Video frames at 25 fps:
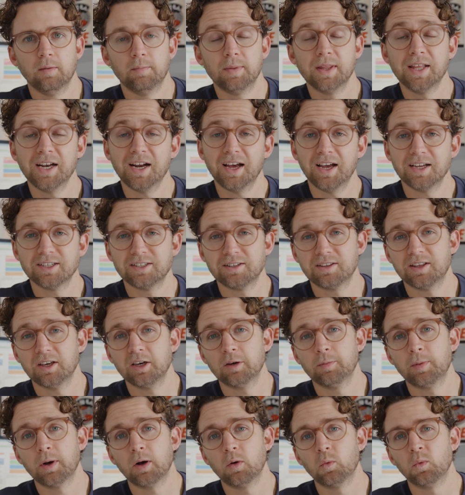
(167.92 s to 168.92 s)
But then I had to think
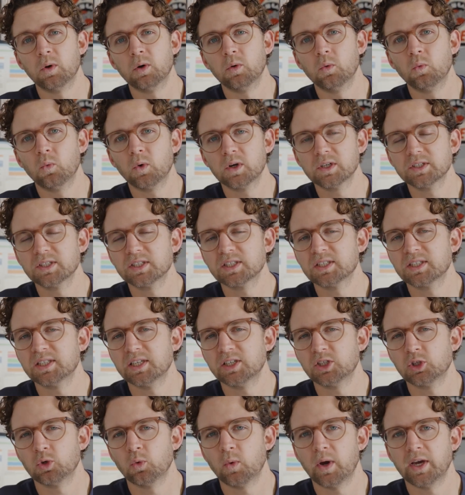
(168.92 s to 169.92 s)
about, well, what is the
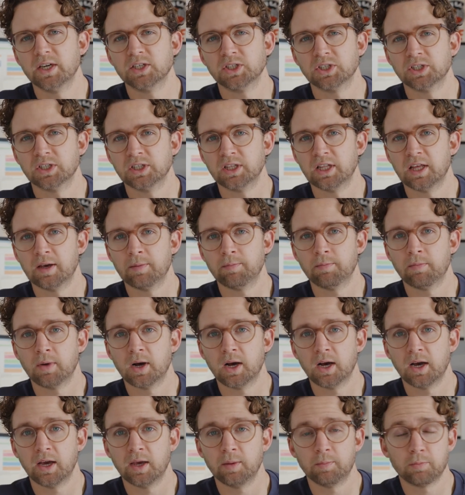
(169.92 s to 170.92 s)
situation that
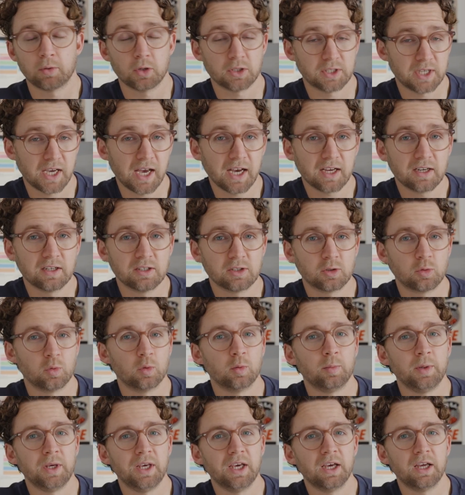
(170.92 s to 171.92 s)
my protagonist will
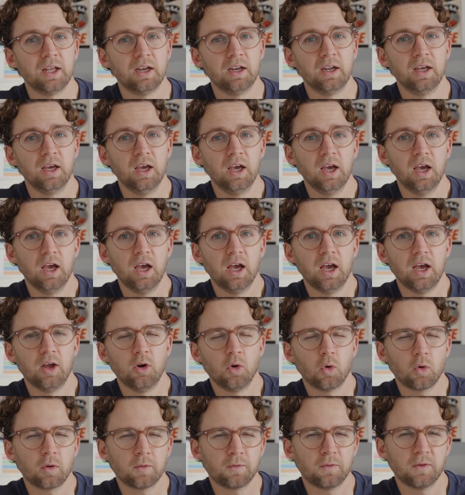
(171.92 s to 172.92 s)
be in
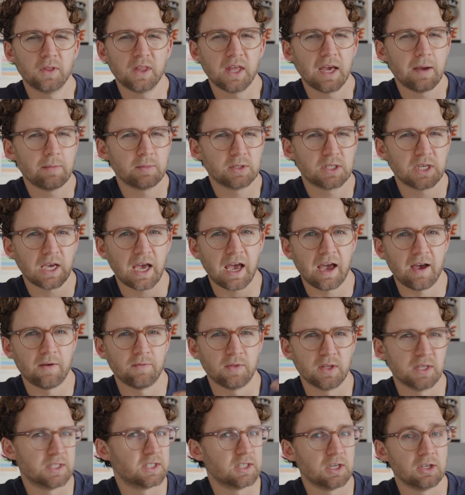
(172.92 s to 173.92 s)
order for them to have
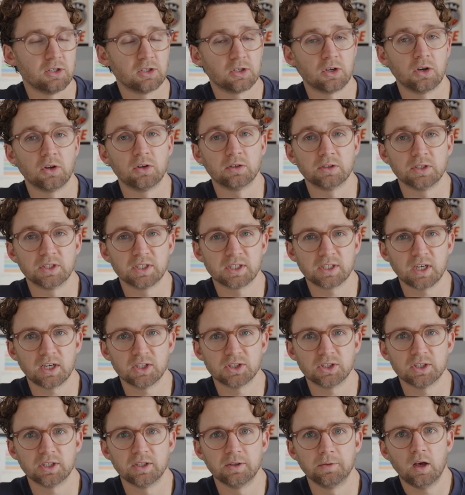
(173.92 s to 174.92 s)
this internal
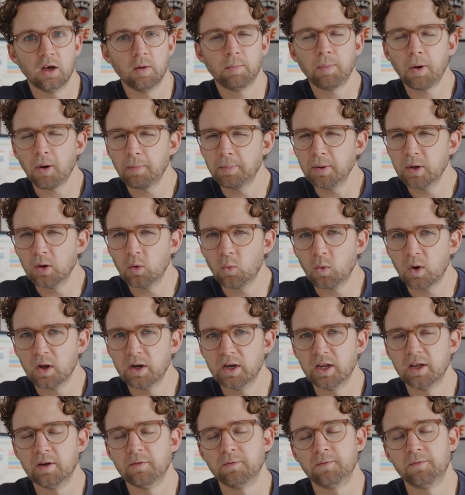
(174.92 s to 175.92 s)
discussion? A popular one
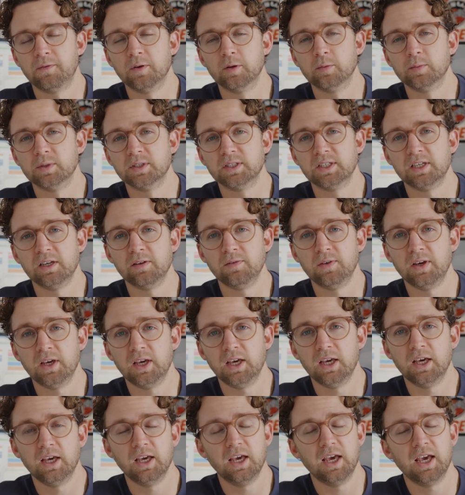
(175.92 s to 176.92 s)
in film and
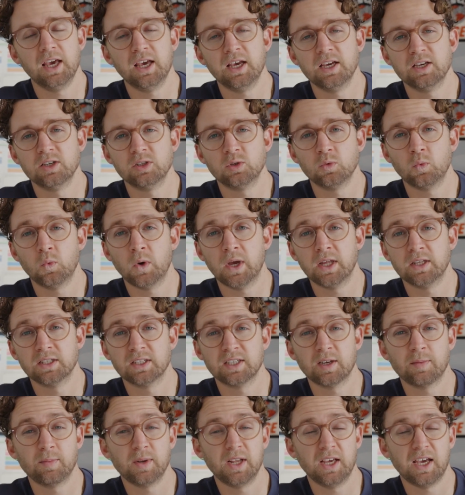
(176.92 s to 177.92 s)
TV is when
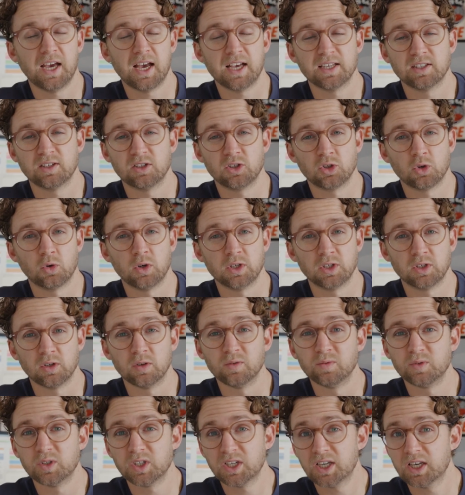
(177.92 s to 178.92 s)
somebody has the choice of to